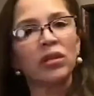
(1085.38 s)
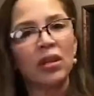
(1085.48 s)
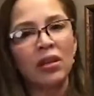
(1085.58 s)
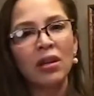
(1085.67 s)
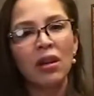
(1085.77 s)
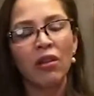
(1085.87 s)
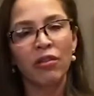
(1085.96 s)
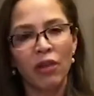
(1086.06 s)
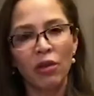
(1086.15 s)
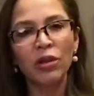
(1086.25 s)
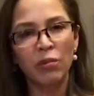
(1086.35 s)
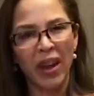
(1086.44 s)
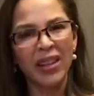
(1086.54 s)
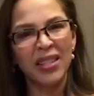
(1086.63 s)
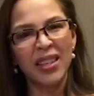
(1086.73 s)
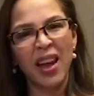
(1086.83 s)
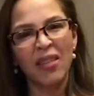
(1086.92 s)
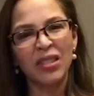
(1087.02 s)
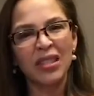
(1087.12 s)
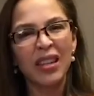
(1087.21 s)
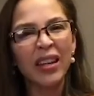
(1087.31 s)
that those mice have
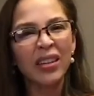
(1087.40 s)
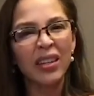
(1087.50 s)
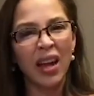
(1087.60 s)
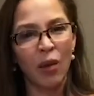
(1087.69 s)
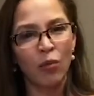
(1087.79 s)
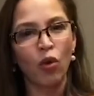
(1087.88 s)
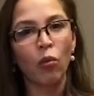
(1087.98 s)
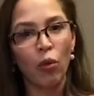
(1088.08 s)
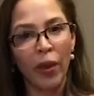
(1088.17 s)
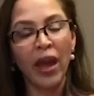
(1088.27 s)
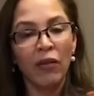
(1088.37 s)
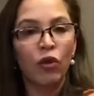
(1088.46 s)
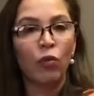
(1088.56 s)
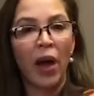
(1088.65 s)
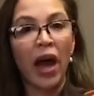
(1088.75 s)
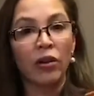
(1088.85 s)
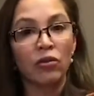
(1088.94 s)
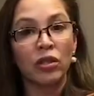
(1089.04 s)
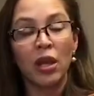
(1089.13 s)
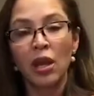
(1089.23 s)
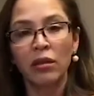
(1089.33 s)
slightly abnormal behavior patterns.
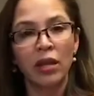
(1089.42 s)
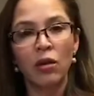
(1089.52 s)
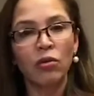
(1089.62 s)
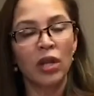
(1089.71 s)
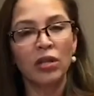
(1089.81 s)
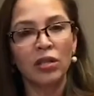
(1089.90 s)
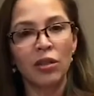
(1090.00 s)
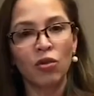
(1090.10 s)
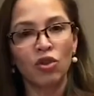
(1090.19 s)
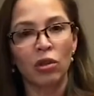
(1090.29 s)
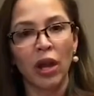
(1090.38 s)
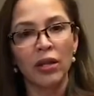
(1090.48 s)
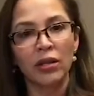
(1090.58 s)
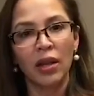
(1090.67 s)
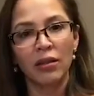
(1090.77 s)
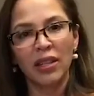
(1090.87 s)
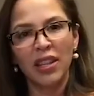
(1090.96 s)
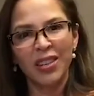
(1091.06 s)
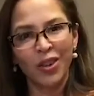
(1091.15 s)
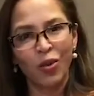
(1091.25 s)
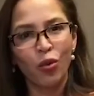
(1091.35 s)
They don't tend to socialize. They tend
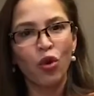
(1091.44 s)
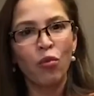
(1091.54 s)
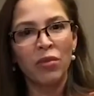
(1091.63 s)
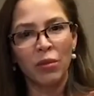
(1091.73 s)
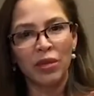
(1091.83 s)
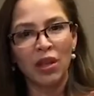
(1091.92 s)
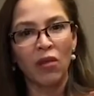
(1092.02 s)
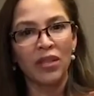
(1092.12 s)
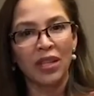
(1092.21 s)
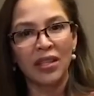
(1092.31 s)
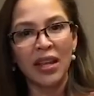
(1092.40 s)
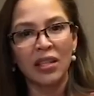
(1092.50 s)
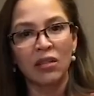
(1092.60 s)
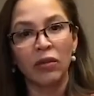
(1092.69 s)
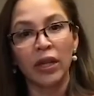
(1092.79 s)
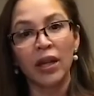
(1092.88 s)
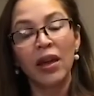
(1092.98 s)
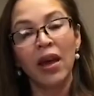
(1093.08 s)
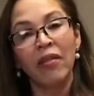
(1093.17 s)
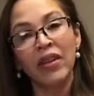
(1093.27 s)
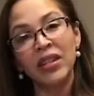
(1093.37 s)
to groom themselves excessively,
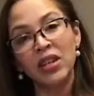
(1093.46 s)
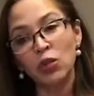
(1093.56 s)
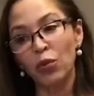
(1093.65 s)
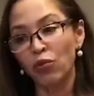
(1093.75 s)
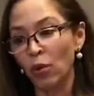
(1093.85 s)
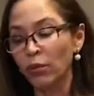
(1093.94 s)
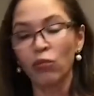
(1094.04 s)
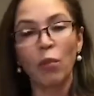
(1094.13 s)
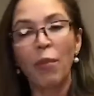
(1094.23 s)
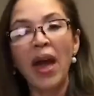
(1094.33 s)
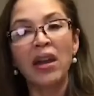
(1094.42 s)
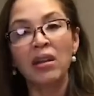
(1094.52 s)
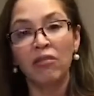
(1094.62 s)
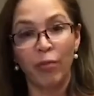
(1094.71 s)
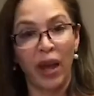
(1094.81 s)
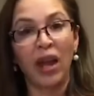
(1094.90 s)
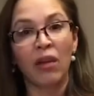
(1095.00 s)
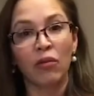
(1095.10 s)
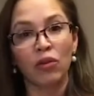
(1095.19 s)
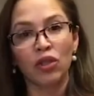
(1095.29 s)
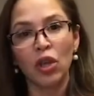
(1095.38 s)
and they tend to perform repetitive
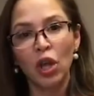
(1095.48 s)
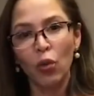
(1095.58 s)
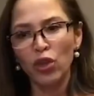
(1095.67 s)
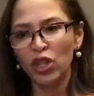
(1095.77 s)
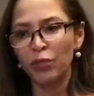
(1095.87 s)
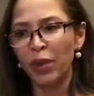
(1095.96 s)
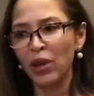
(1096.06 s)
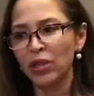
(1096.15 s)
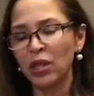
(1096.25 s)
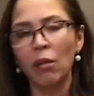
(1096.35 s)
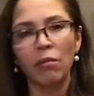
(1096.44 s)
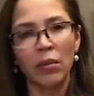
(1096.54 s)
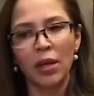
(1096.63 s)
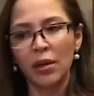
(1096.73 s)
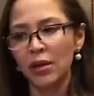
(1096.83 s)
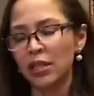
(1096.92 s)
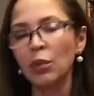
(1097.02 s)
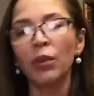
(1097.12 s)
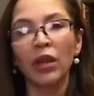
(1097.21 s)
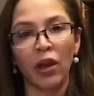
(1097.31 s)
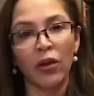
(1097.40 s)
behaviors, which bear some
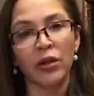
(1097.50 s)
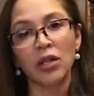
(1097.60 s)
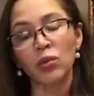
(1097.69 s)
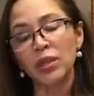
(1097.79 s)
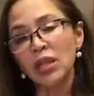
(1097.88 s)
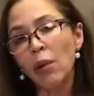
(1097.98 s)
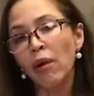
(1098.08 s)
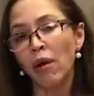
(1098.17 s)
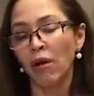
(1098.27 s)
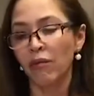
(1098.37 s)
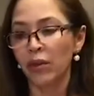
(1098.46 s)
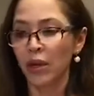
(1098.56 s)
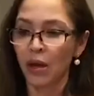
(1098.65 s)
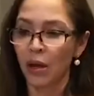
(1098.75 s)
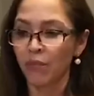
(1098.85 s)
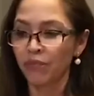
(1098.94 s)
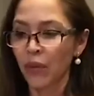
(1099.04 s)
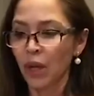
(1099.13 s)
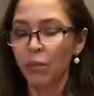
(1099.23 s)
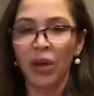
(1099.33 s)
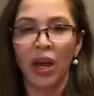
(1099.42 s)
similarities with some of the
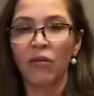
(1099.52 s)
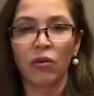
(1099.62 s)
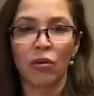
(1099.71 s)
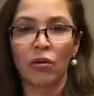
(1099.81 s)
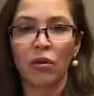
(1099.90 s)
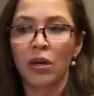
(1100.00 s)
behavior